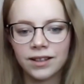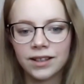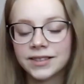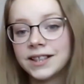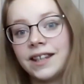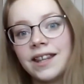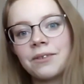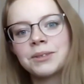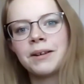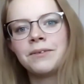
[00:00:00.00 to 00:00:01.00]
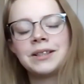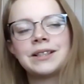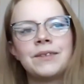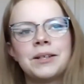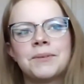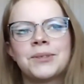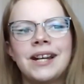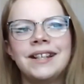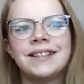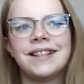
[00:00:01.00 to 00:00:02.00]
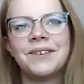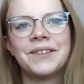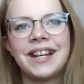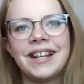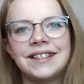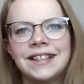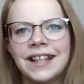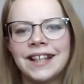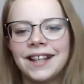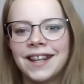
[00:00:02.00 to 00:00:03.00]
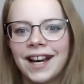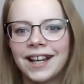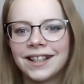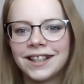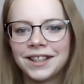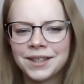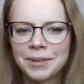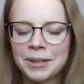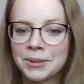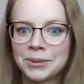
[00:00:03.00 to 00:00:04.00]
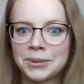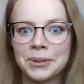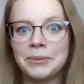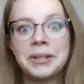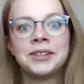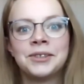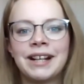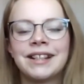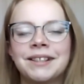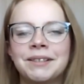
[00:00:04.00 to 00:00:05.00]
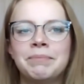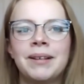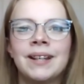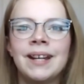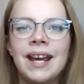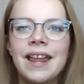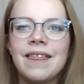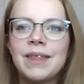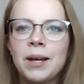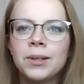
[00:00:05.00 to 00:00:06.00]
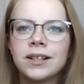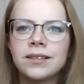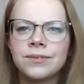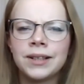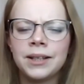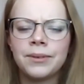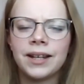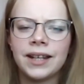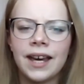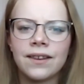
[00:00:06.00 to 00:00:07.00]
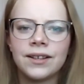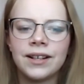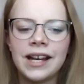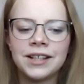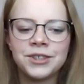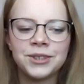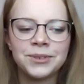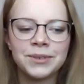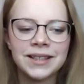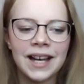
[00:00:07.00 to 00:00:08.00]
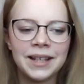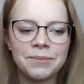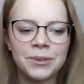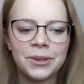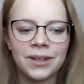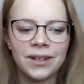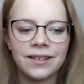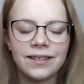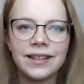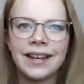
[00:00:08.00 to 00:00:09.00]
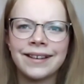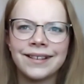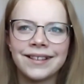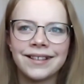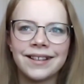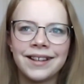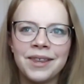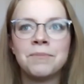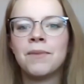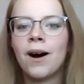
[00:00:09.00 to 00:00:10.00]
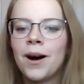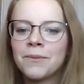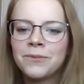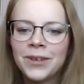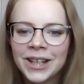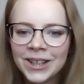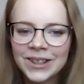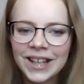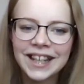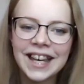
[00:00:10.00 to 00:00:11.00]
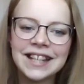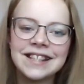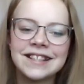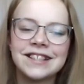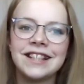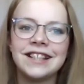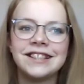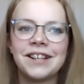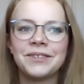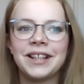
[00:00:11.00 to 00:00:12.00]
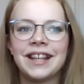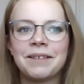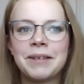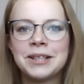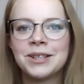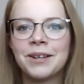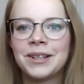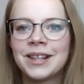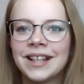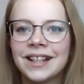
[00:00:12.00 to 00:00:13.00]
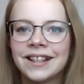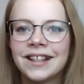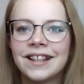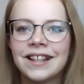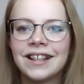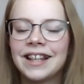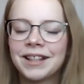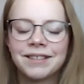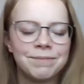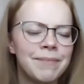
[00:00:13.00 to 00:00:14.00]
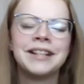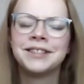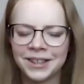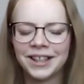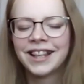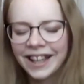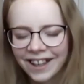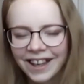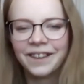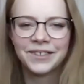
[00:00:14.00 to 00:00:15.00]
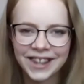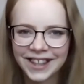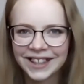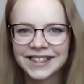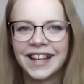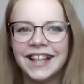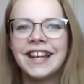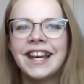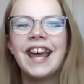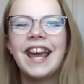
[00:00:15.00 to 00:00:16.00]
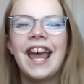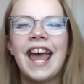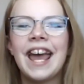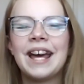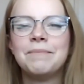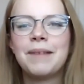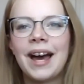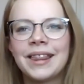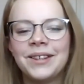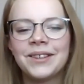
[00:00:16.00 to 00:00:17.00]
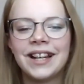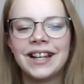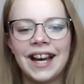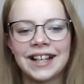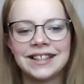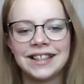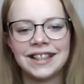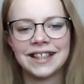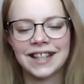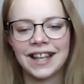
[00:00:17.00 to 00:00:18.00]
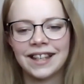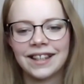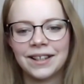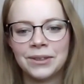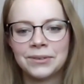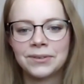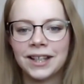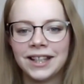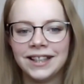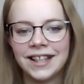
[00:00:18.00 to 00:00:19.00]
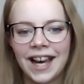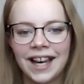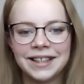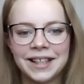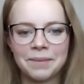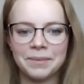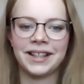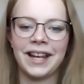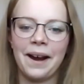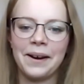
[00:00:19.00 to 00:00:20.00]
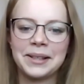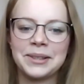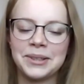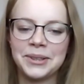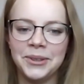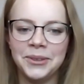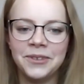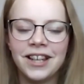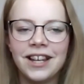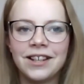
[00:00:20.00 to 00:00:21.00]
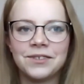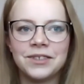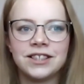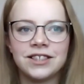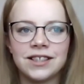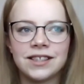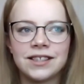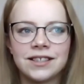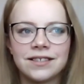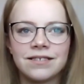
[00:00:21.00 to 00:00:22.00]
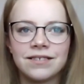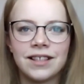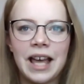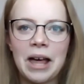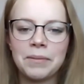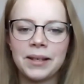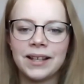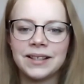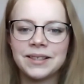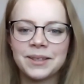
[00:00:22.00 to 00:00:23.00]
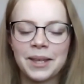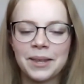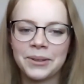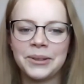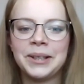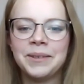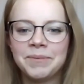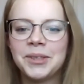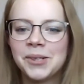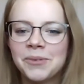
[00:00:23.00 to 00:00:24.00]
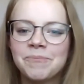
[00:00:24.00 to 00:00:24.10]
see that was my first film so i had no idea that sometimes there was only one director but they worked really well together andrew was kind of more like the mom figure i guess she definitely like made sure everything he made sure he got everything done and matthew kind of acted as like a funny dad type of character who was just helping us get through it, you know?